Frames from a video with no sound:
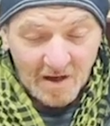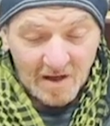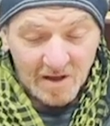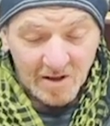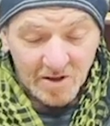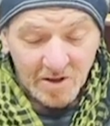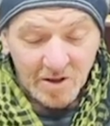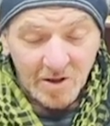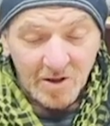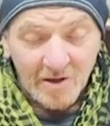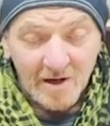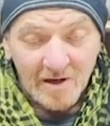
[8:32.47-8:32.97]

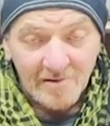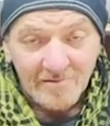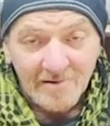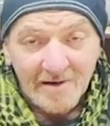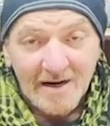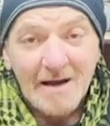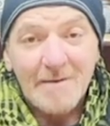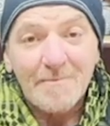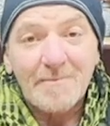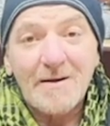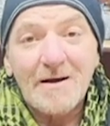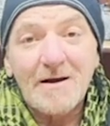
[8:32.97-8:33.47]
200
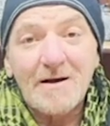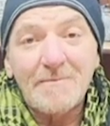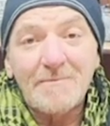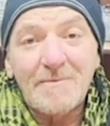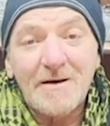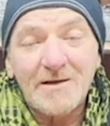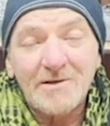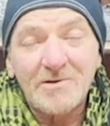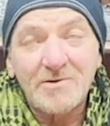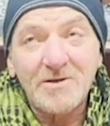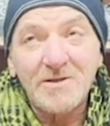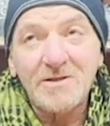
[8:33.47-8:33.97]
amp hour
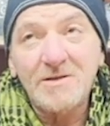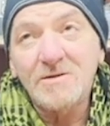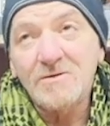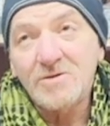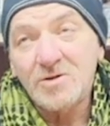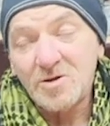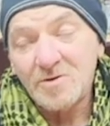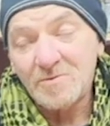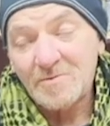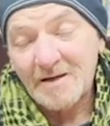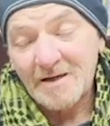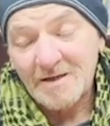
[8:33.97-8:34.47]
batteries,
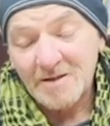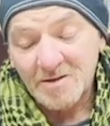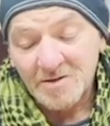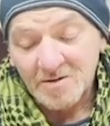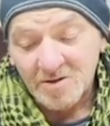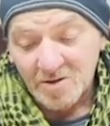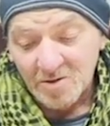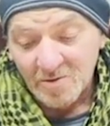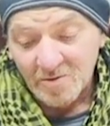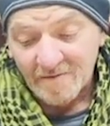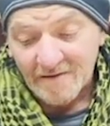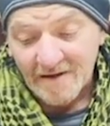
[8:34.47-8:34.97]
two banks,
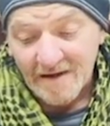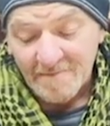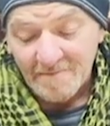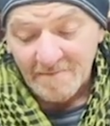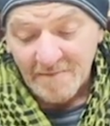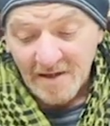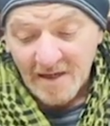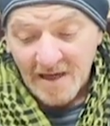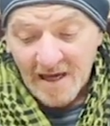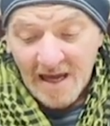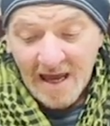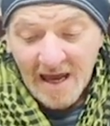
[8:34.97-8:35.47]
two of them,
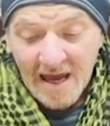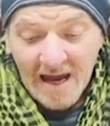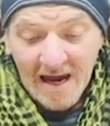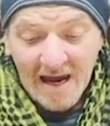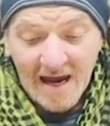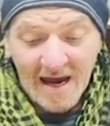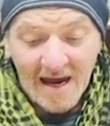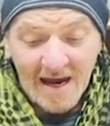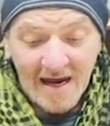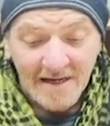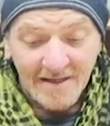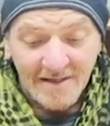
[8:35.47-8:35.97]

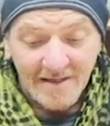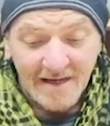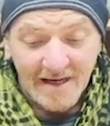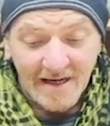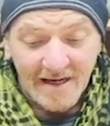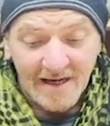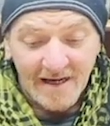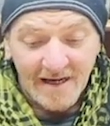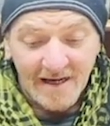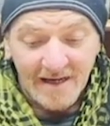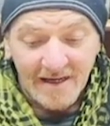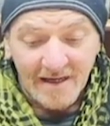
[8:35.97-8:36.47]
and
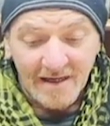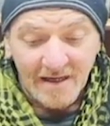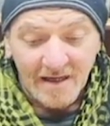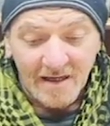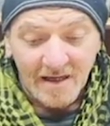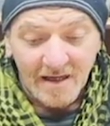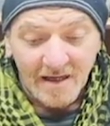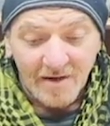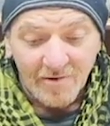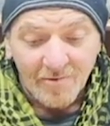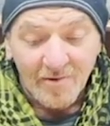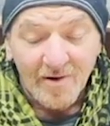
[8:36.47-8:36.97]
a
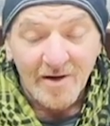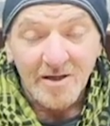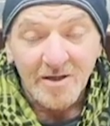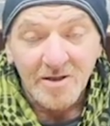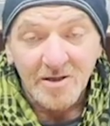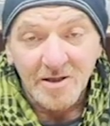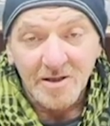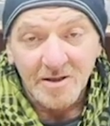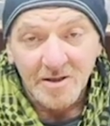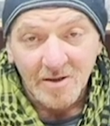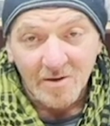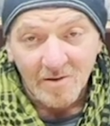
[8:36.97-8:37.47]

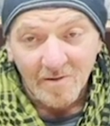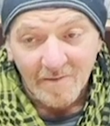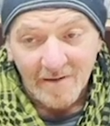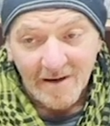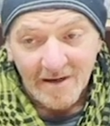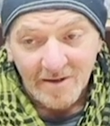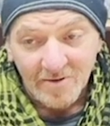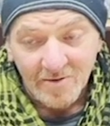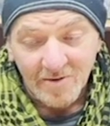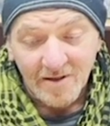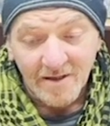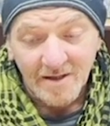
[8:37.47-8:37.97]
Renogy solar
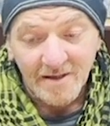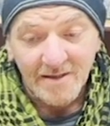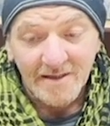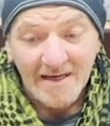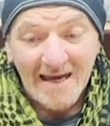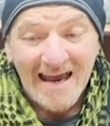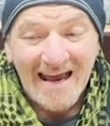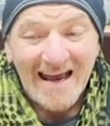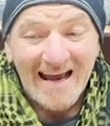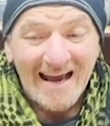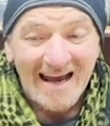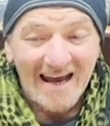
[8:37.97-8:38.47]
panel kit
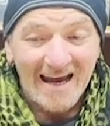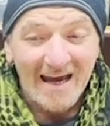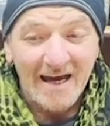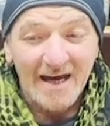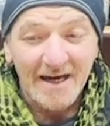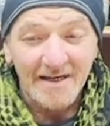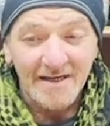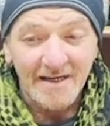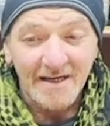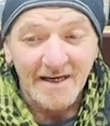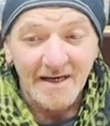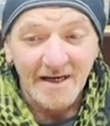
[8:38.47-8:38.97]

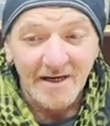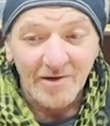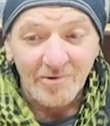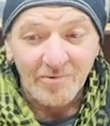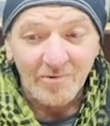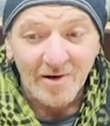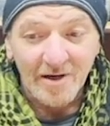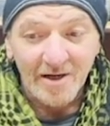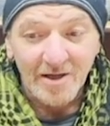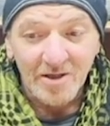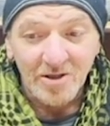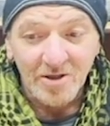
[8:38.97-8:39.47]
and a
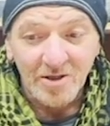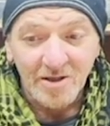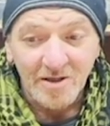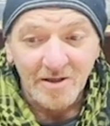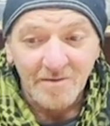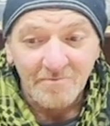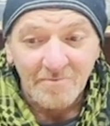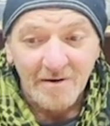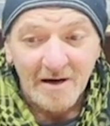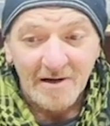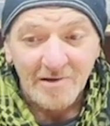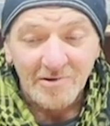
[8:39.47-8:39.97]

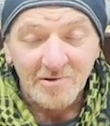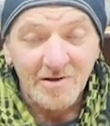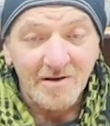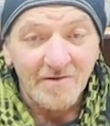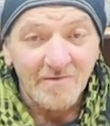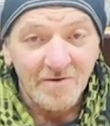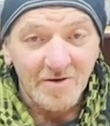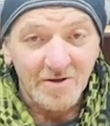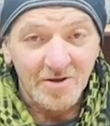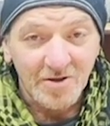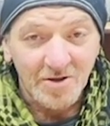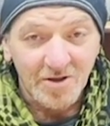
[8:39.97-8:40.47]
Renogy battery
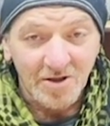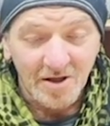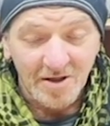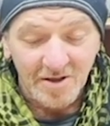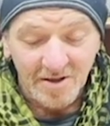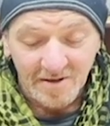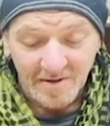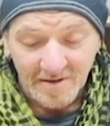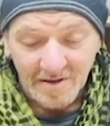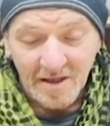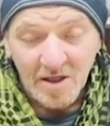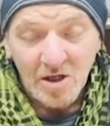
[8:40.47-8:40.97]
inverter
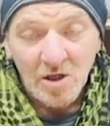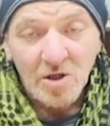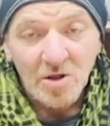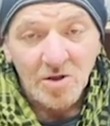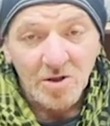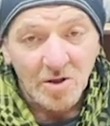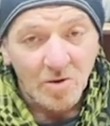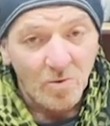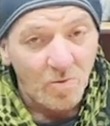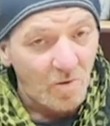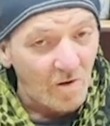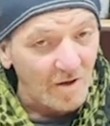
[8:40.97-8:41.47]
charger.
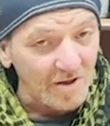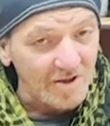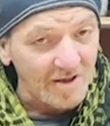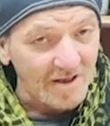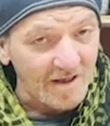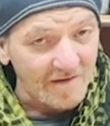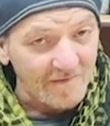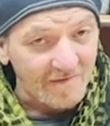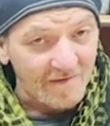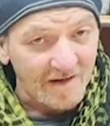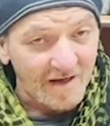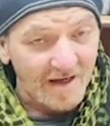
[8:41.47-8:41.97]
So watch
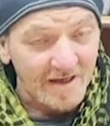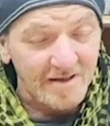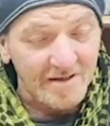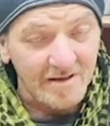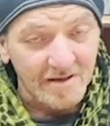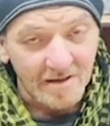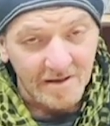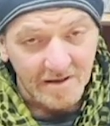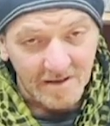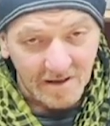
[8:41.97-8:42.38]
out for later, because